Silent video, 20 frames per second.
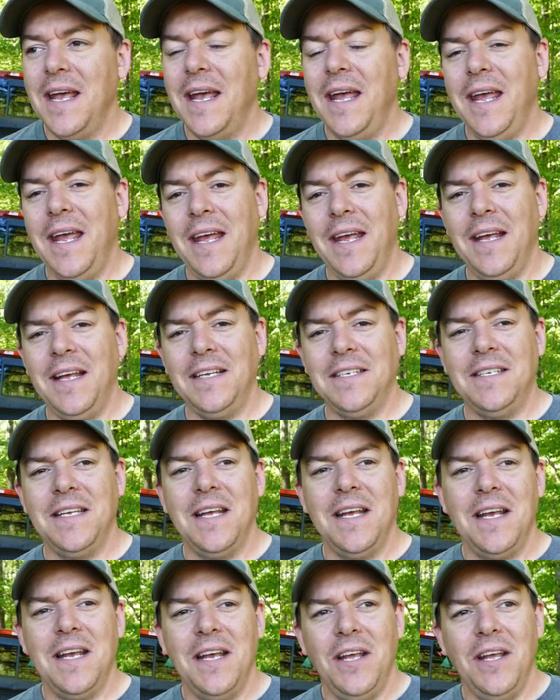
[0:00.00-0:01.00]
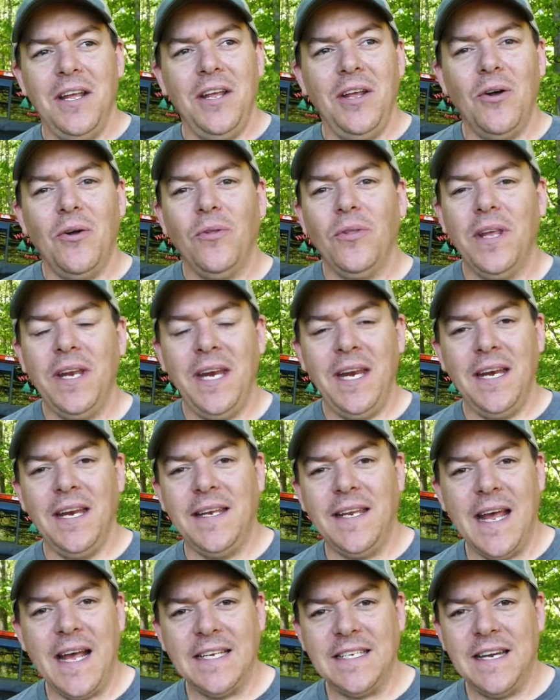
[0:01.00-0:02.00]
is you only need to
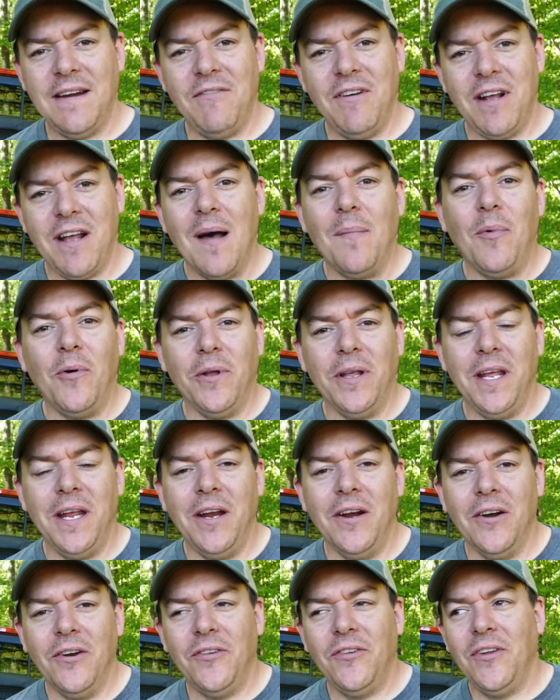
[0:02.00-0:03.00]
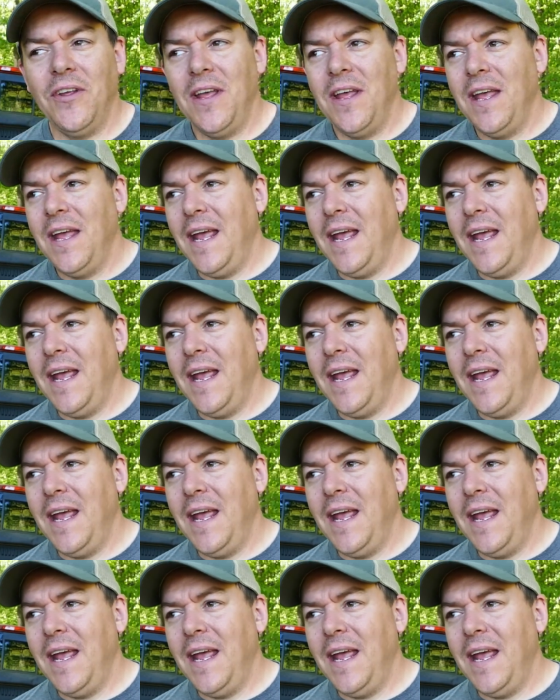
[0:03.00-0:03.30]
test every couple years.